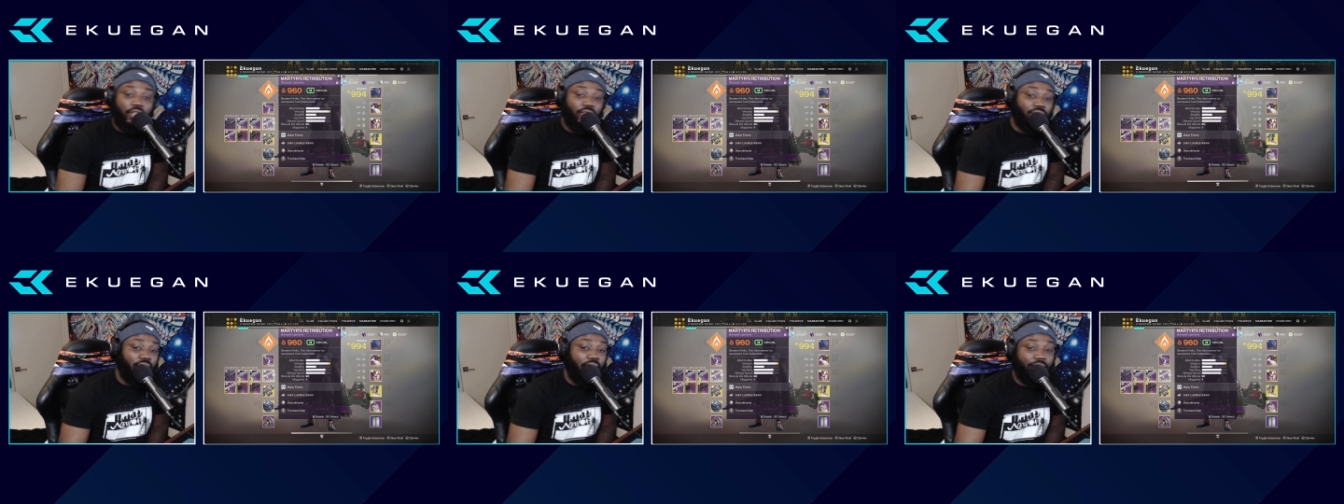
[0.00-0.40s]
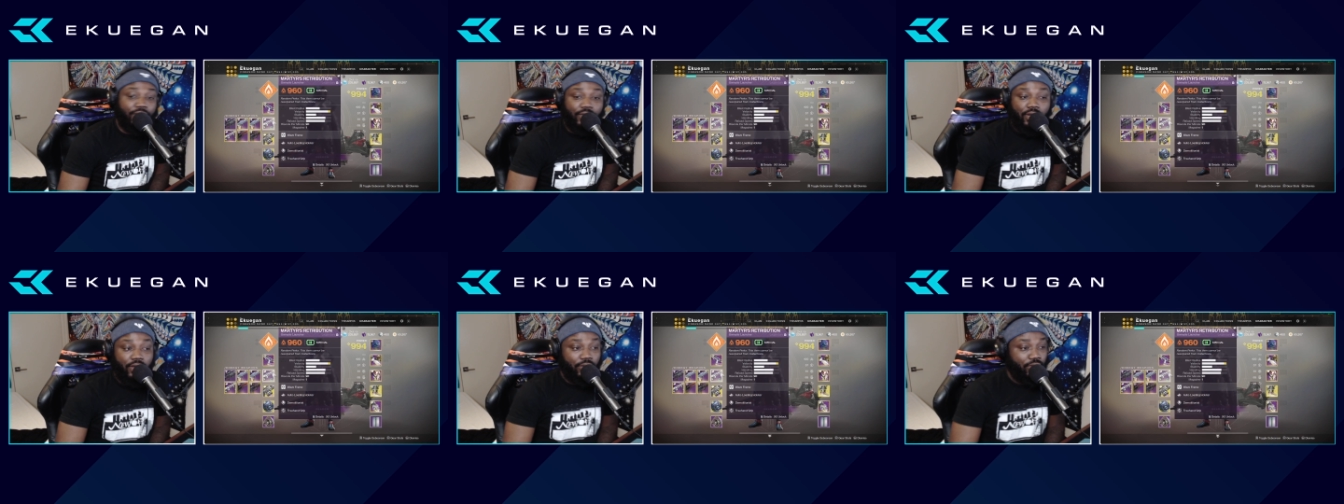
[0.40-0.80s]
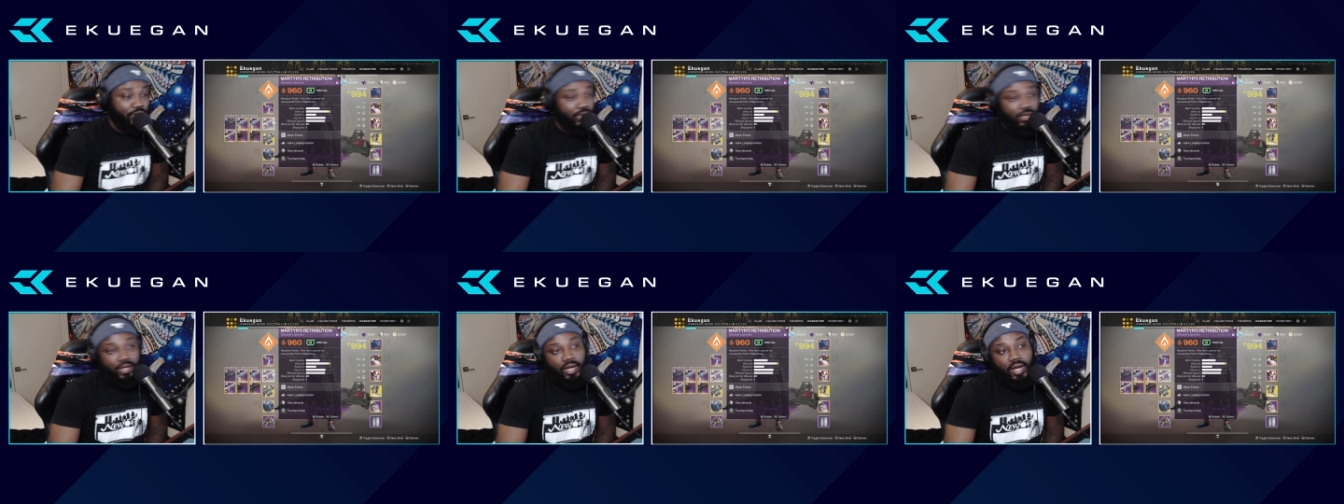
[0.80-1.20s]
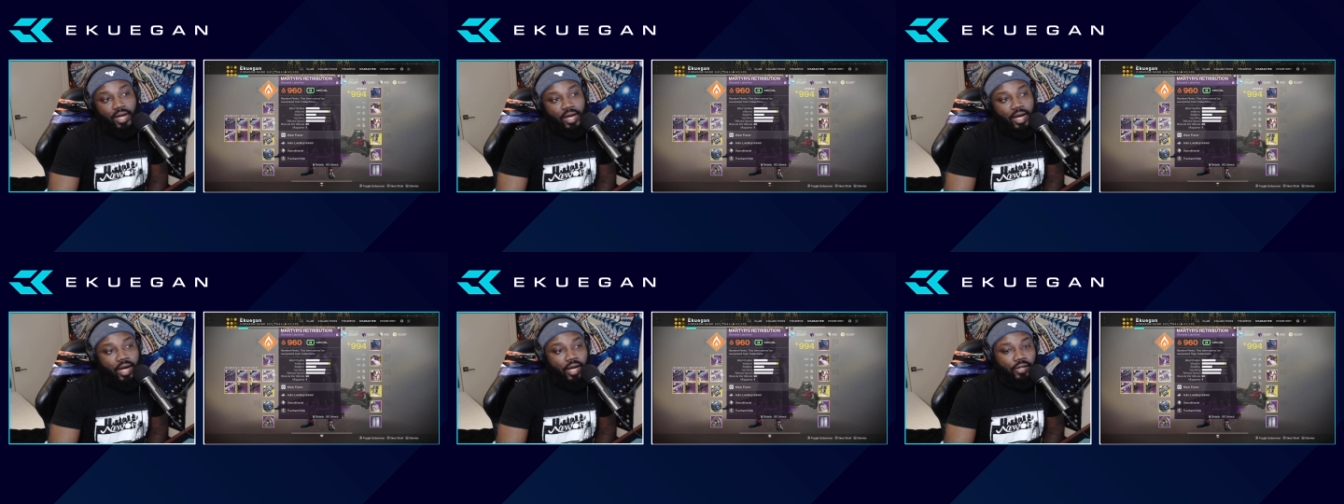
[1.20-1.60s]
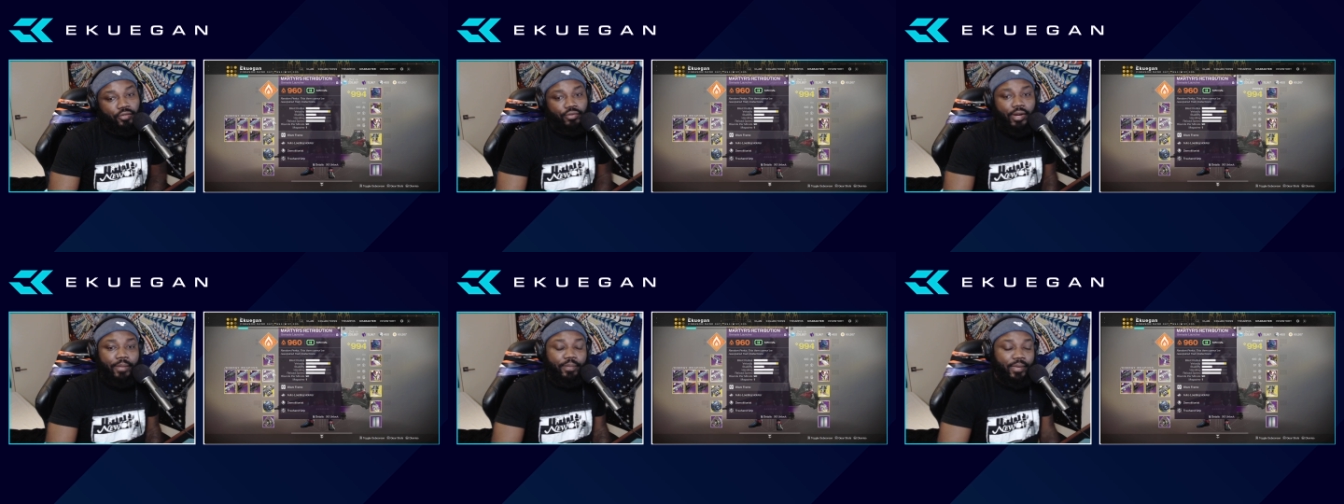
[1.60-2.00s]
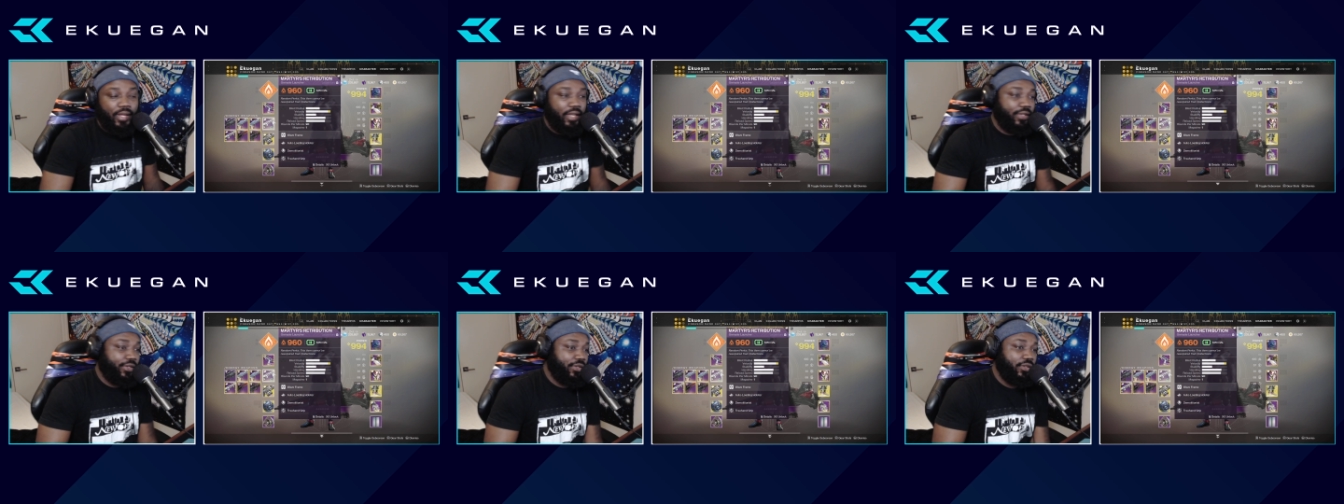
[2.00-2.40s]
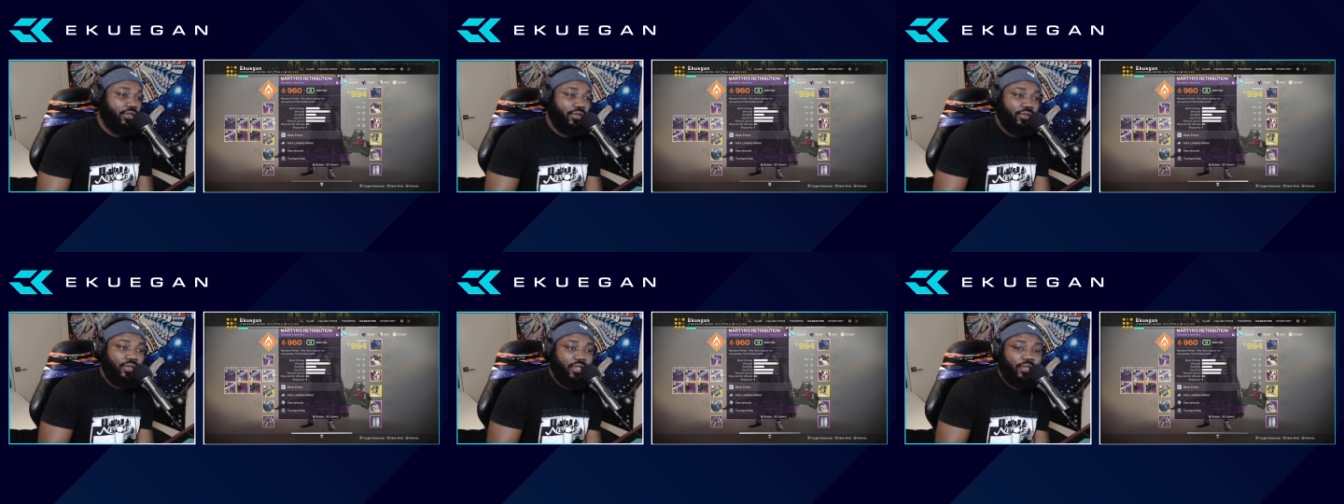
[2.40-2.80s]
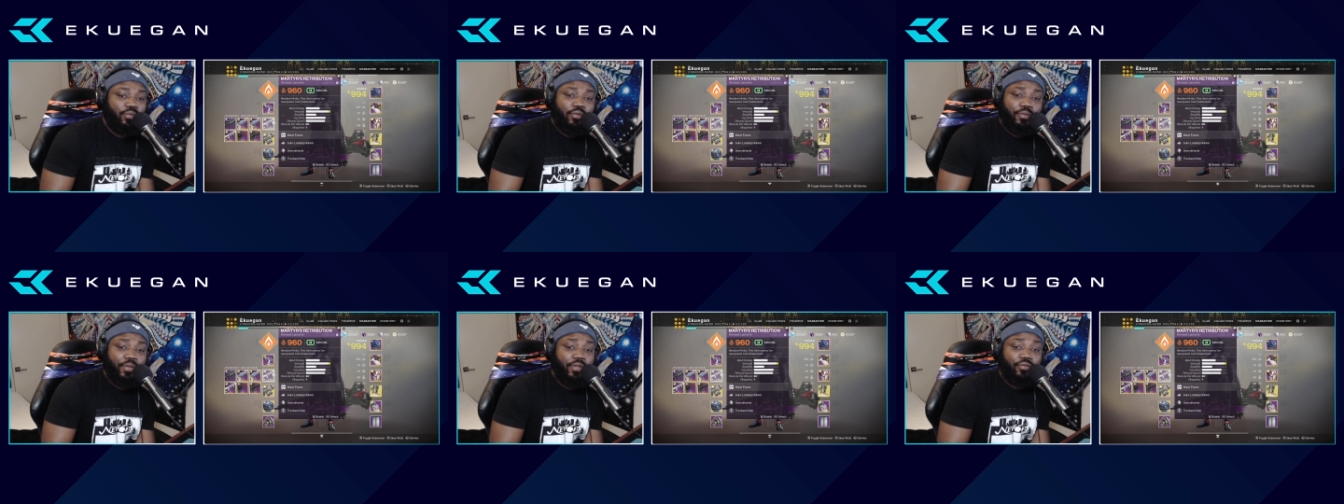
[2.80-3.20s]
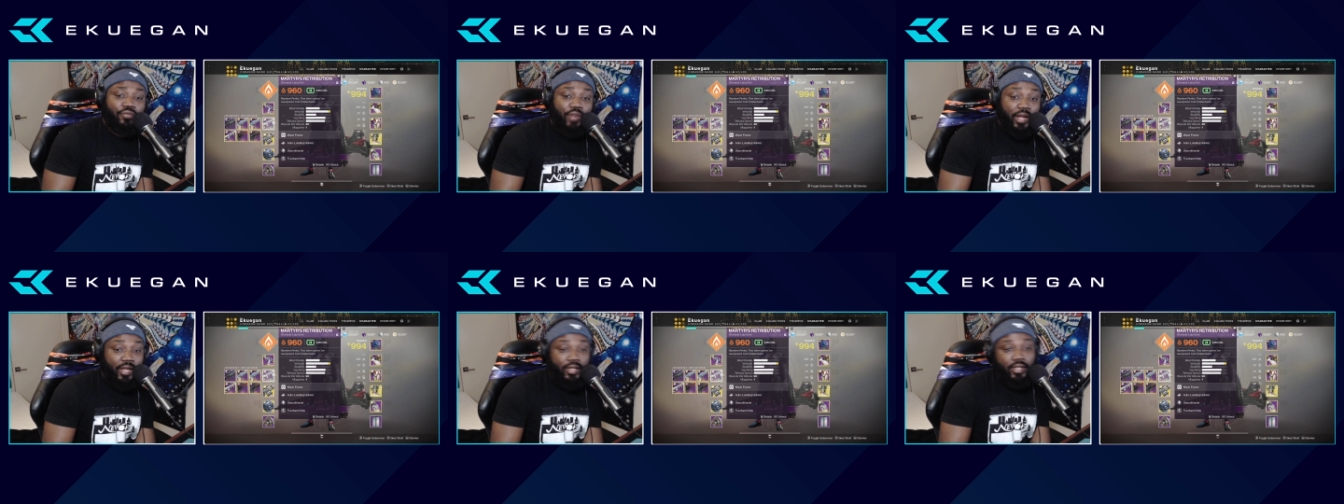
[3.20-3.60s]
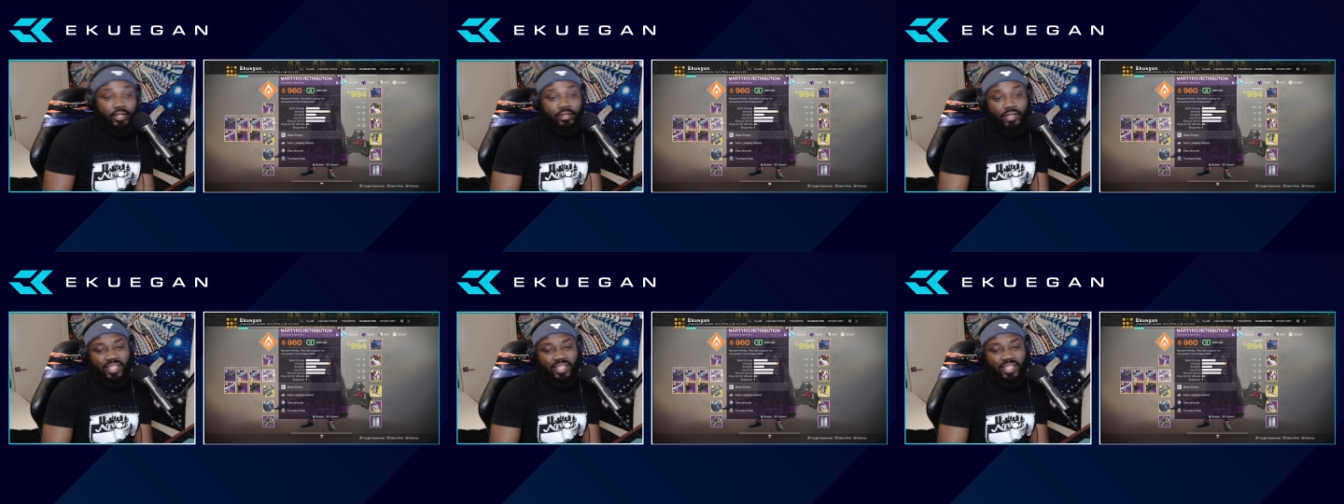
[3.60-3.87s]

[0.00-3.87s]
You never know. Uh, a great place to use this would be Reckoning,